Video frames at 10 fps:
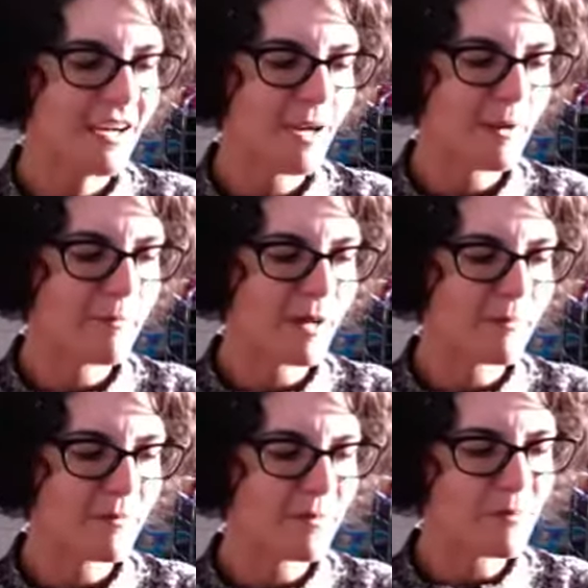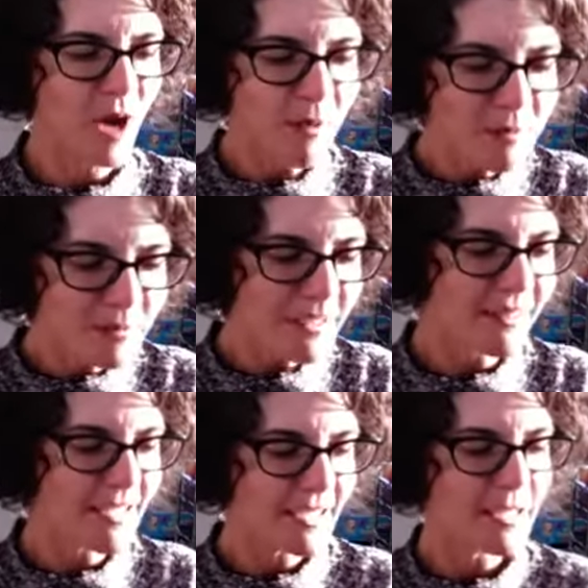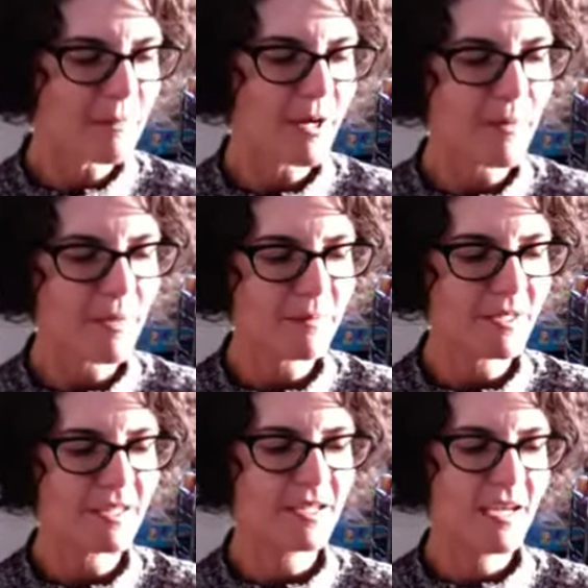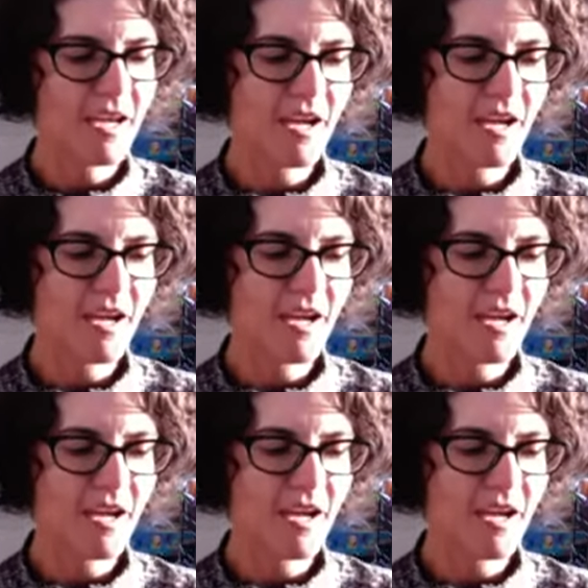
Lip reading: I'm probably thinking about maybe